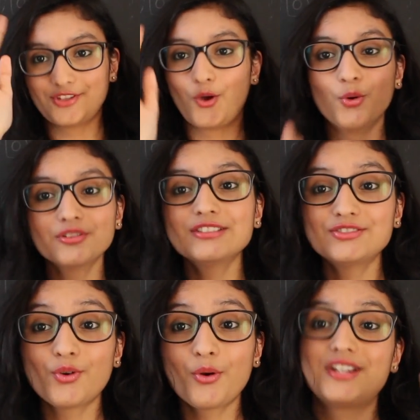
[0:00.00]
all these
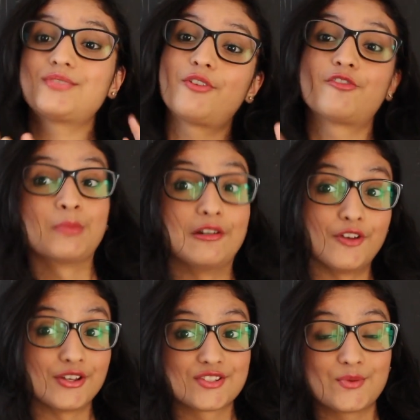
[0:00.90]
stories were from my
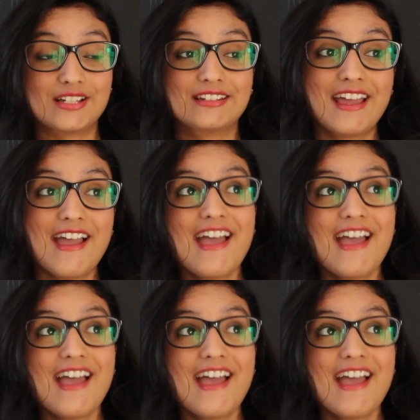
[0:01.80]
first one.